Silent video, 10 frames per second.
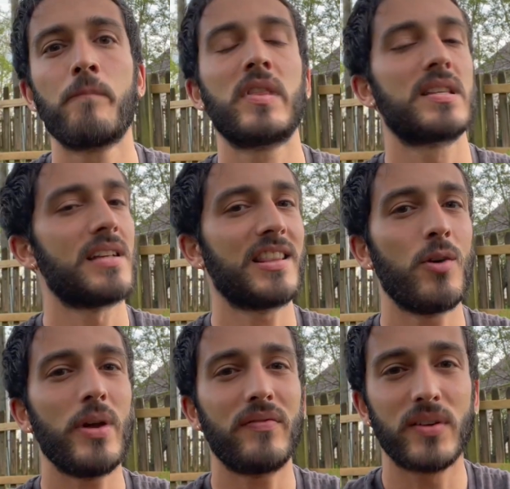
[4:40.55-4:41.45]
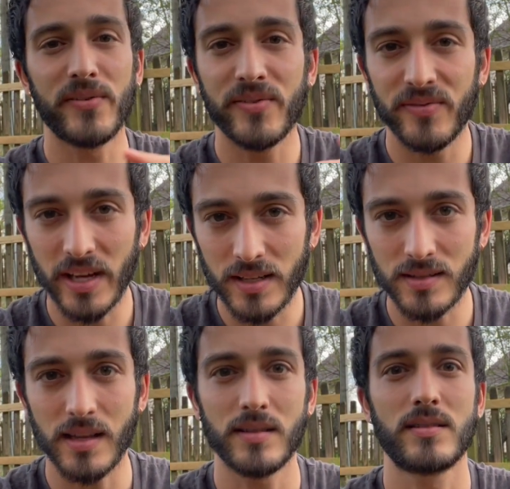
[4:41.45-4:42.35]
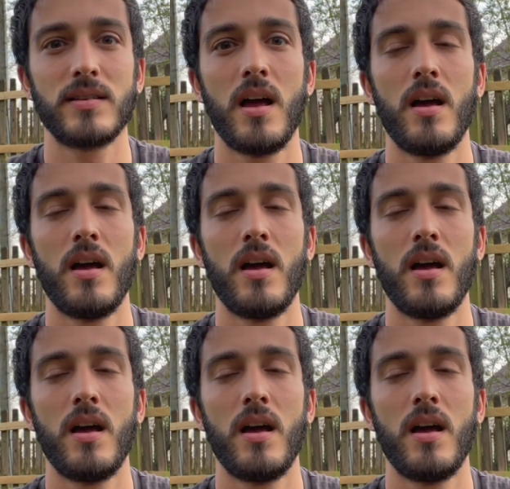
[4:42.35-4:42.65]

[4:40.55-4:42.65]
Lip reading: It's not that we have to fix this.